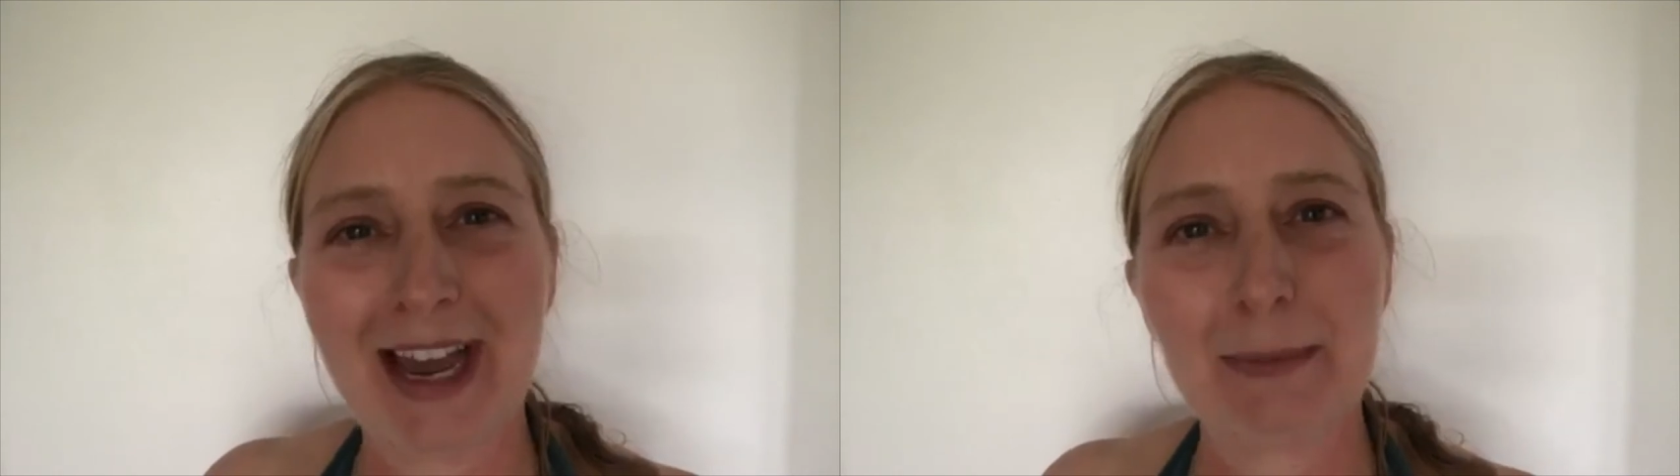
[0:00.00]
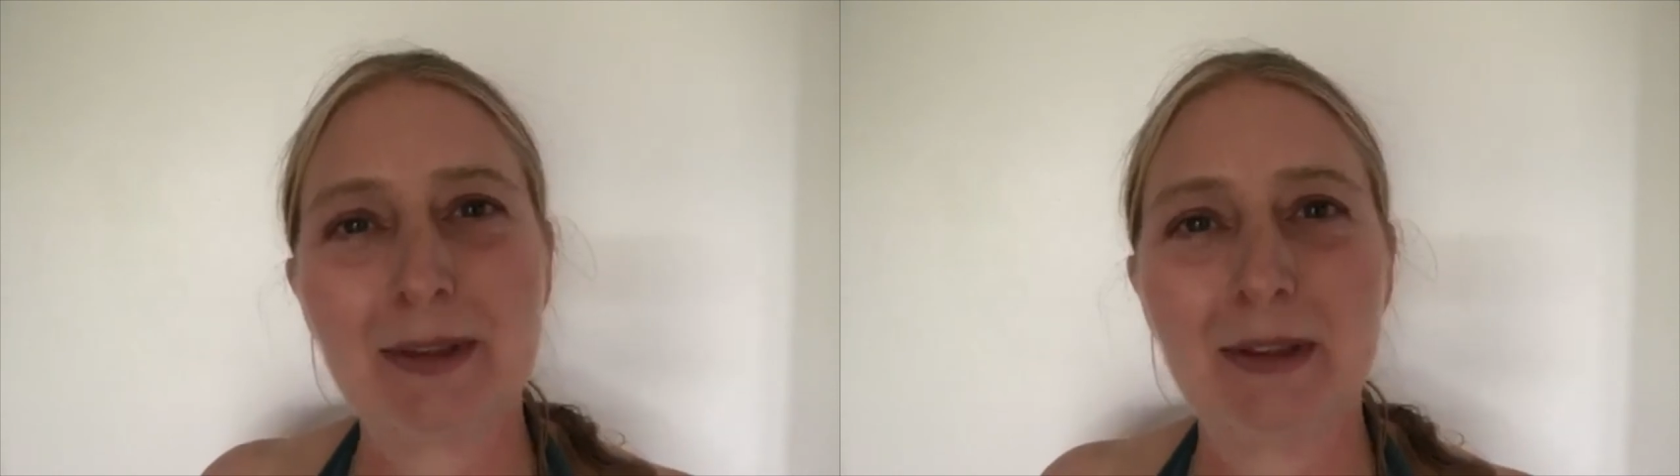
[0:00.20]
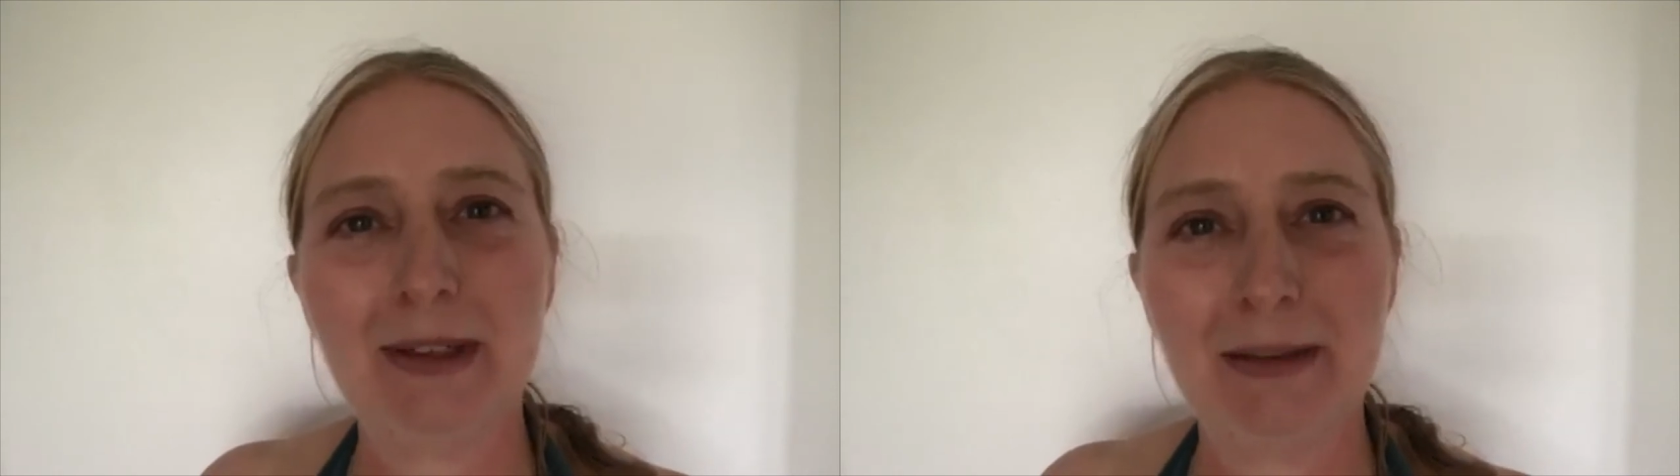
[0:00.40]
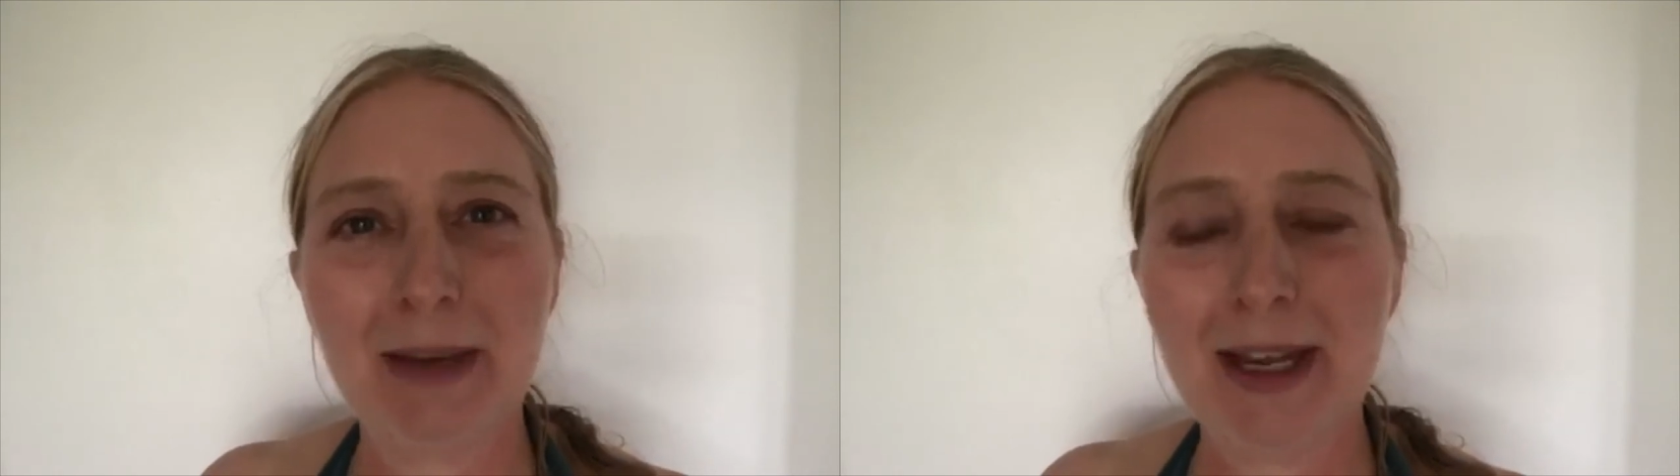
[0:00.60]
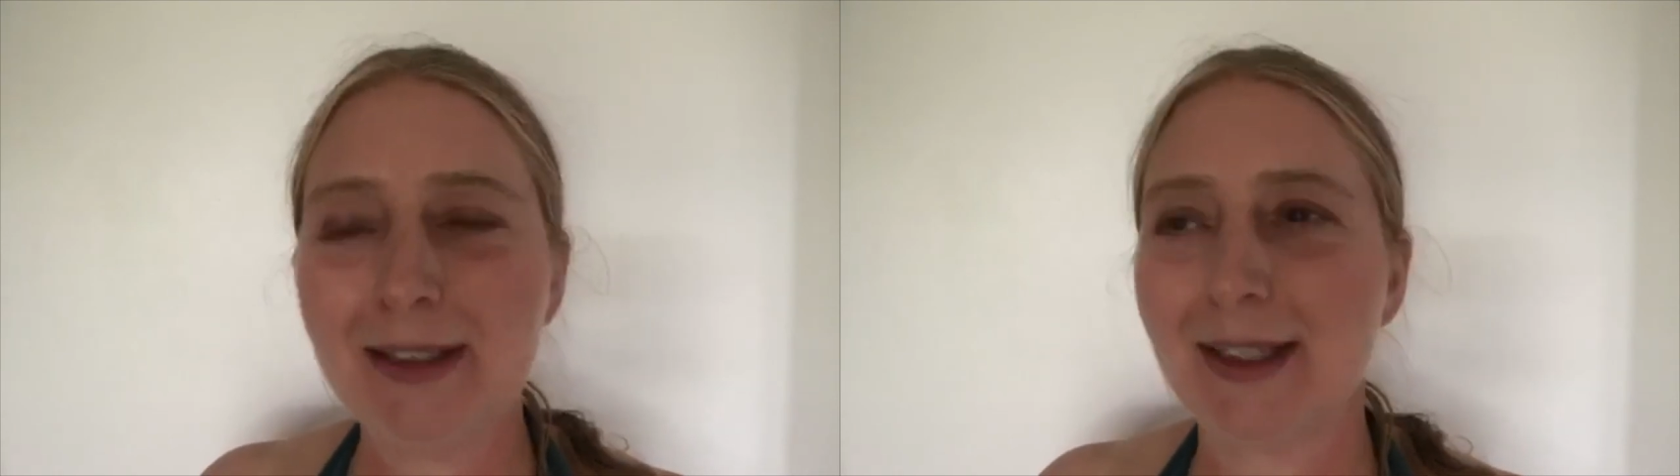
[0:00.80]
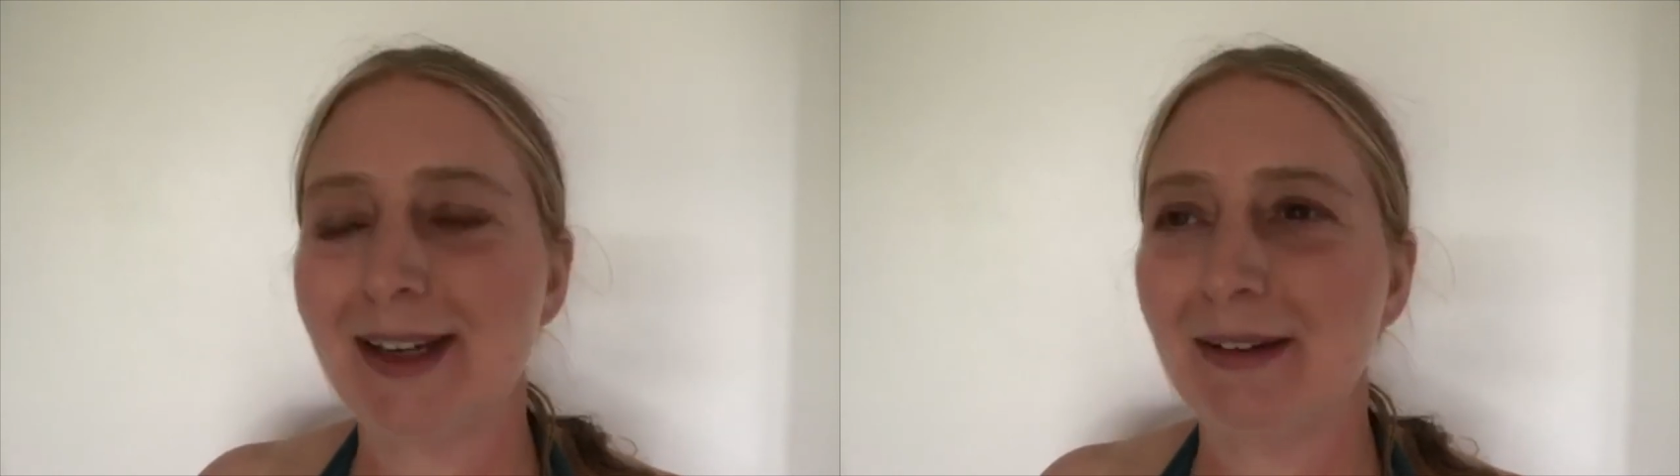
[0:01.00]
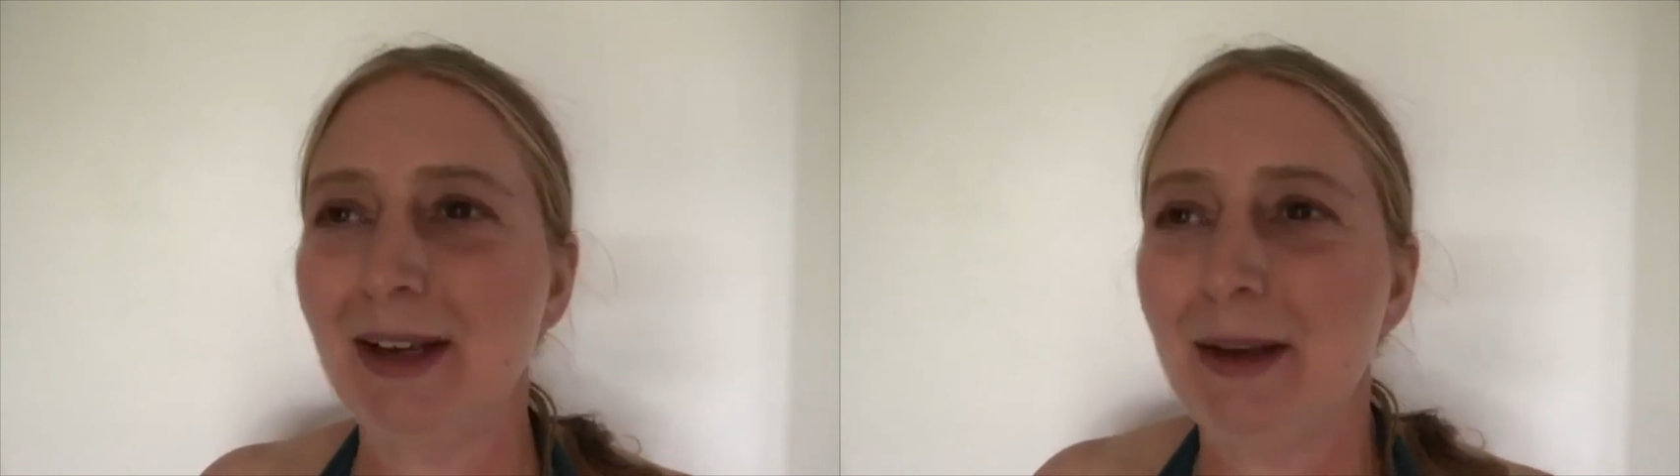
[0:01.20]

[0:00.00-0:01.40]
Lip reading: absolutely amazing,